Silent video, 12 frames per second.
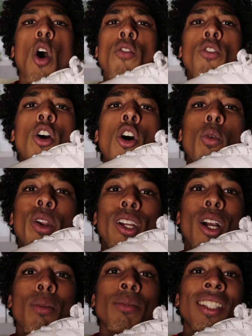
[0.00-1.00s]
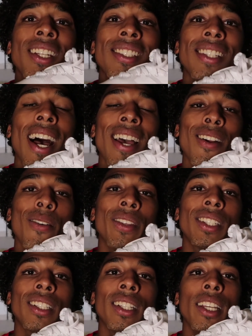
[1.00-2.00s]
Overall, when it comes to design on
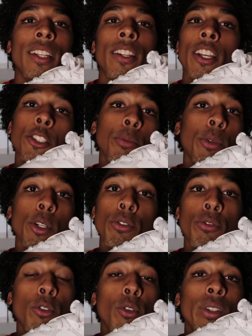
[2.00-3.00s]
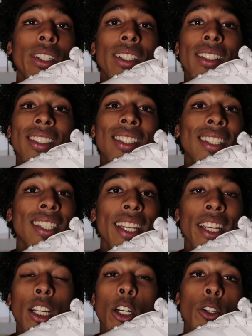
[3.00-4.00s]
this cleat, it's a beautiful,
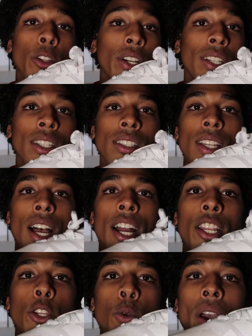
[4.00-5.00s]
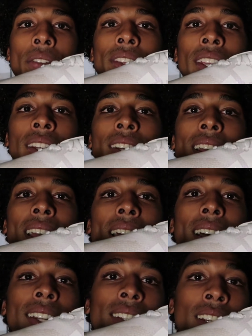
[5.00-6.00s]
sleek looking design. You have the
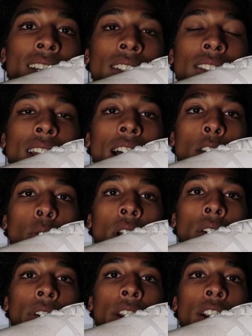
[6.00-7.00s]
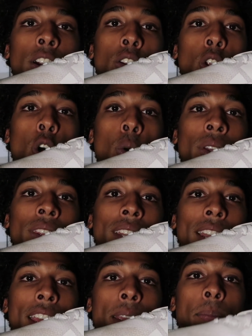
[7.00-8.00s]
Adidas sign right over here along with the
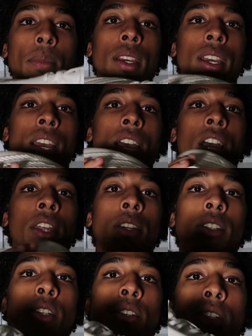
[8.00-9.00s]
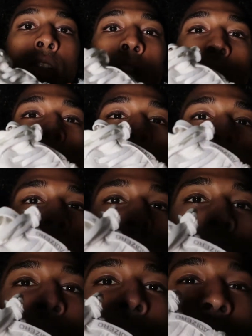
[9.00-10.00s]
name, and then you turn the cleat over to the
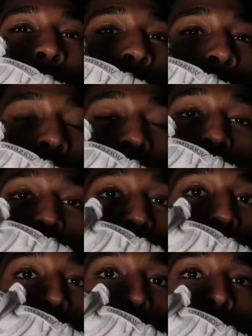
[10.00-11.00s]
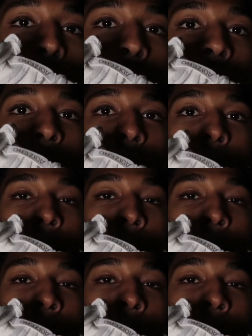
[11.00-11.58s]
side, and you just have the three stripes.